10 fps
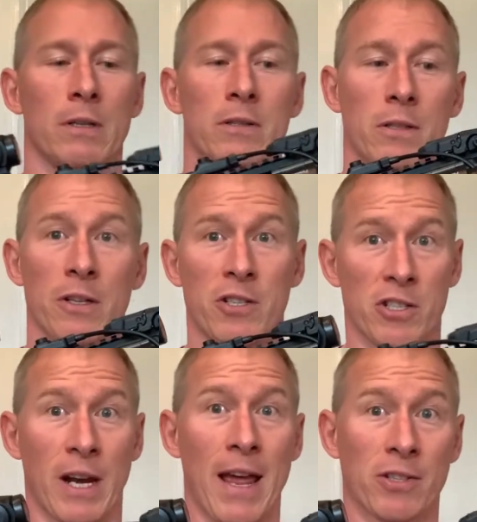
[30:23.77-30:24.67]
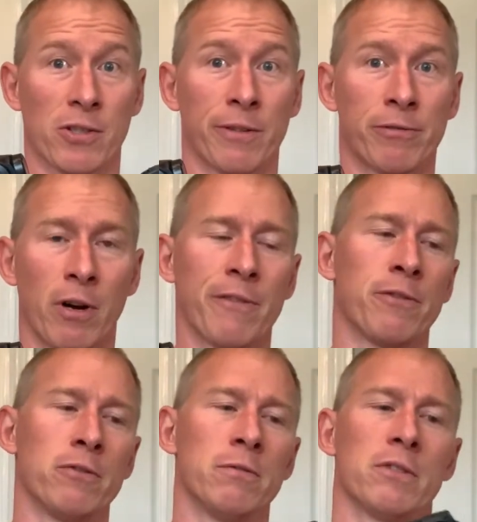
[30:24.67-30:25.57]
So this is an airsoft
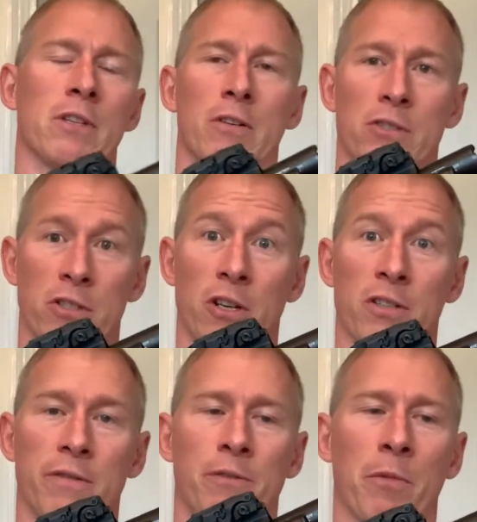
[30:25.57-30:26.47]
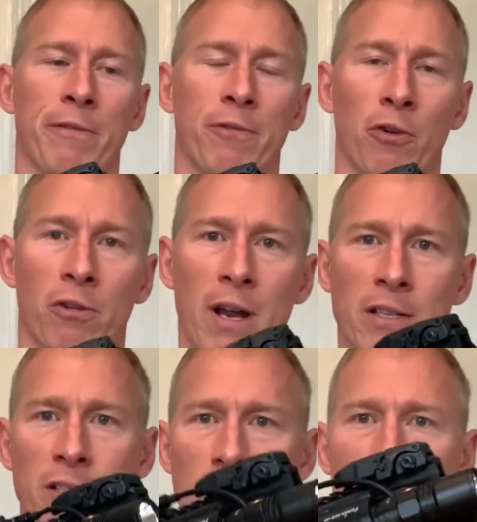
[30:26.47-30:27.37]
rifle. So starting from the fore end,